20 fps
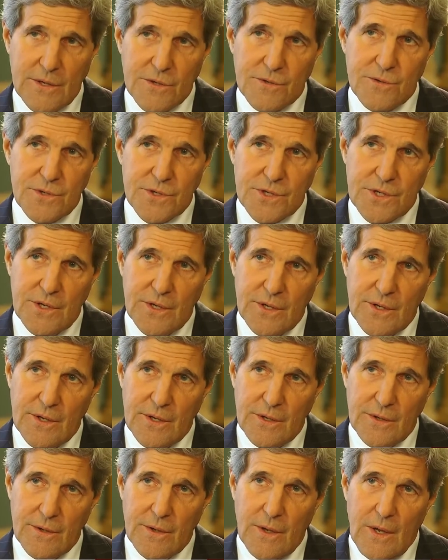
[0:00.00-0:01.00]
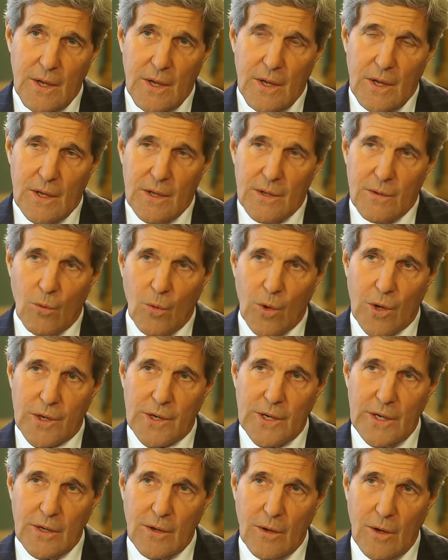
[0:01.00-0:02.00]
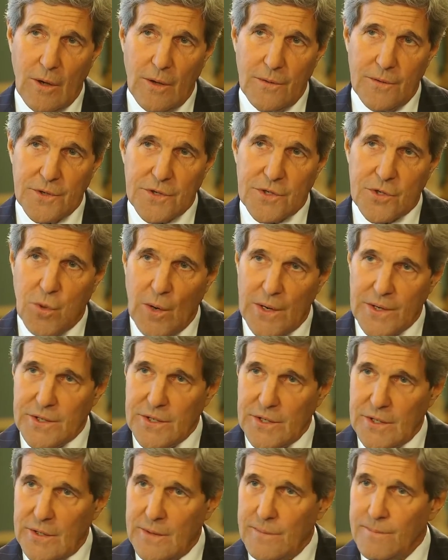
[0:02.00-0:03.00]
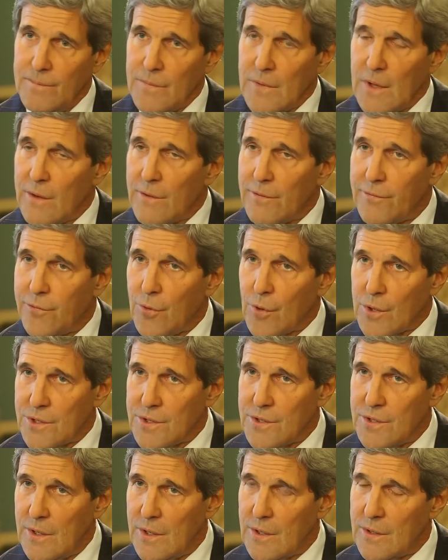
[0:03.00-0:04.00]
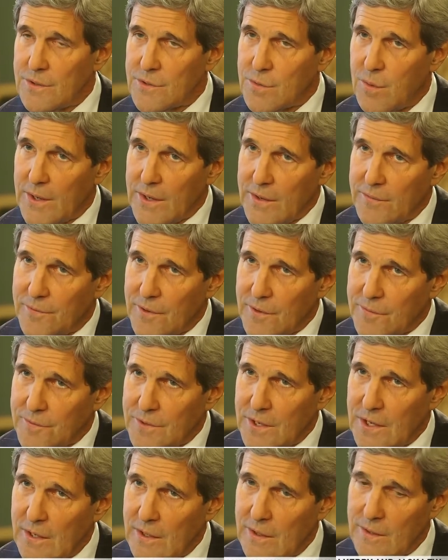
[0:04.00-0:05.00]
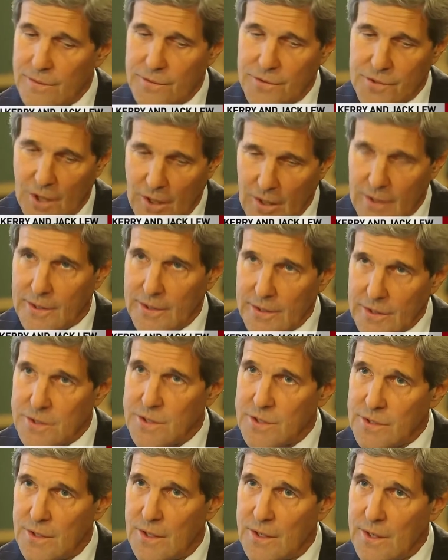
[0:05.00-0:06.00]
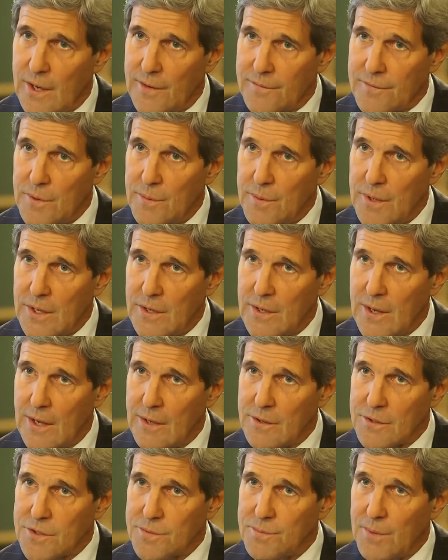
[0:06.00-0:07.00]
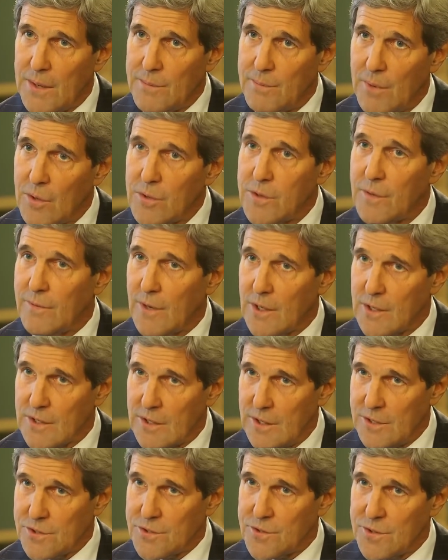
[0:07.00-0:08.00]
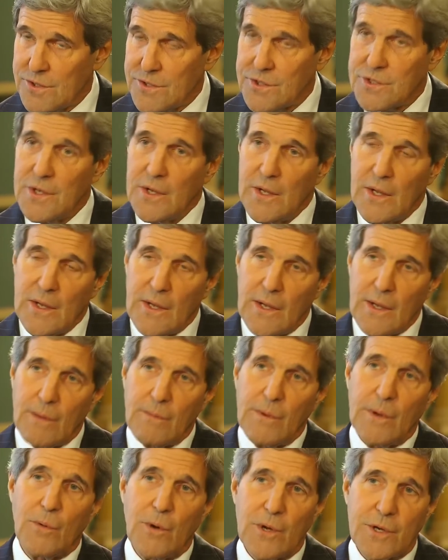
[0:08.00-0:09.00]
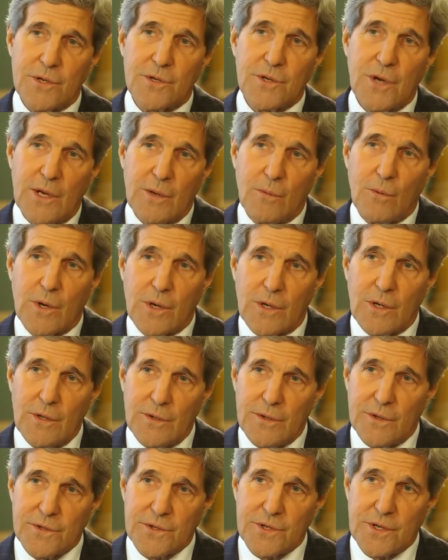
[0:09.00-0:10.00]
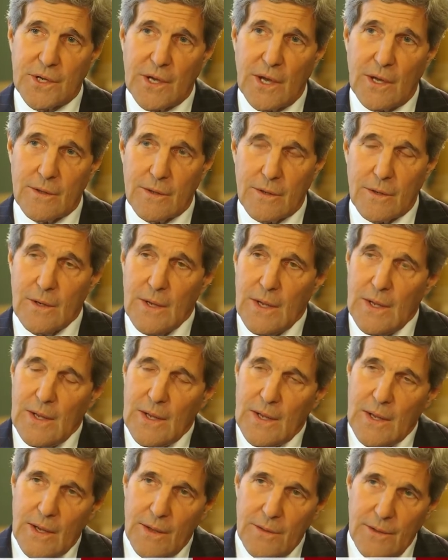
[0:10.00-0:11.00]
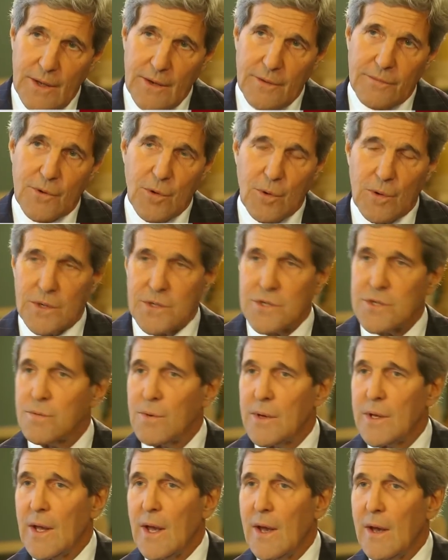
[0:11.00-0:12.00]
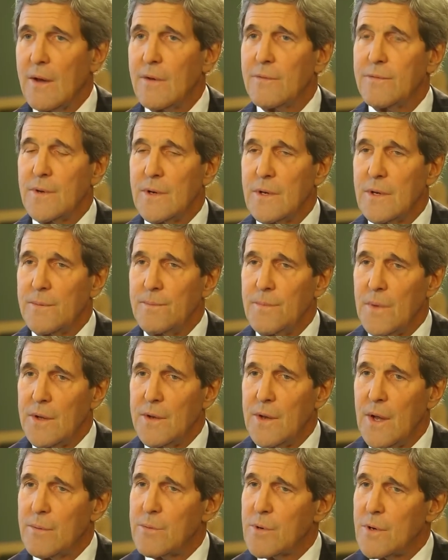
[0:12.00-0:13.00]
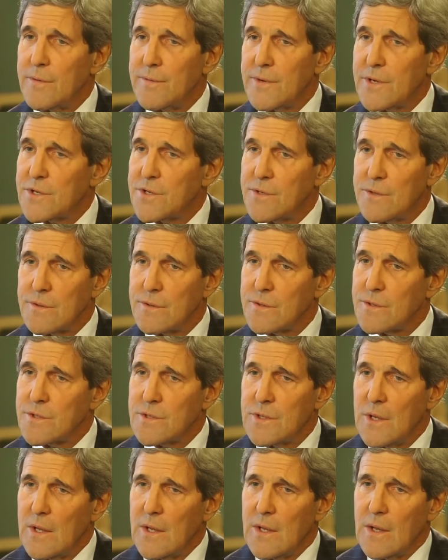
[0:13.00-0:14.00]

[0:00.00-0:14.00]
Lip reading: interested in working on the 2015 targets that have to be announced by both of our countries, and we want to try to work on those together. And then, of course, we have a number of issues